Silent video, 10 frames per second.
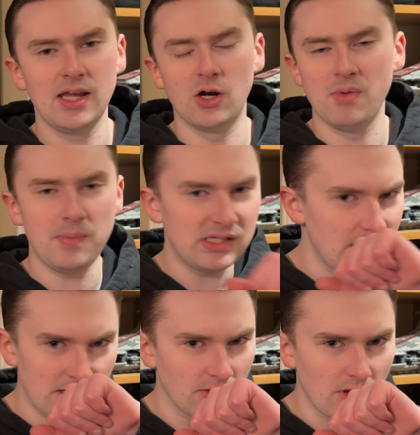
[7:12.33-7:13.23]
Maybe
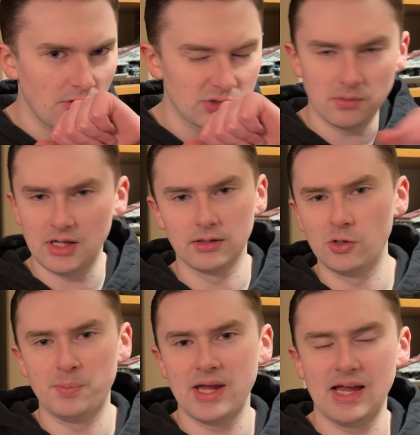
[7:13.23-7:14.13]
dig your nose in it a
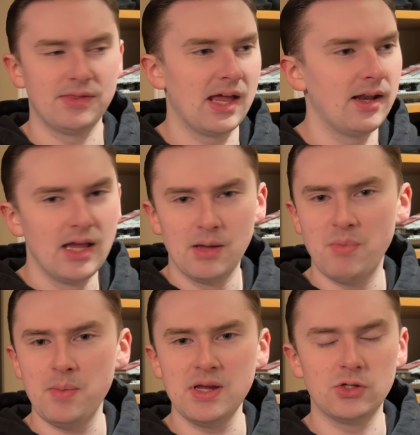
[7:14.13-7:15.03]
little bit and then
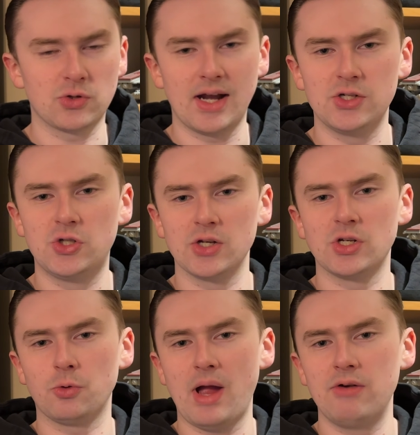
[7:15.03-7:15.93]
maybe try to judge
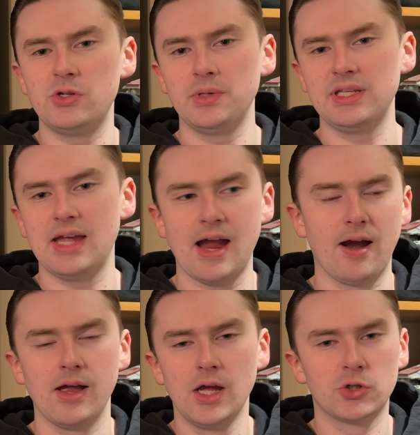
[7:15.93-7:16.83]
it around you in the air.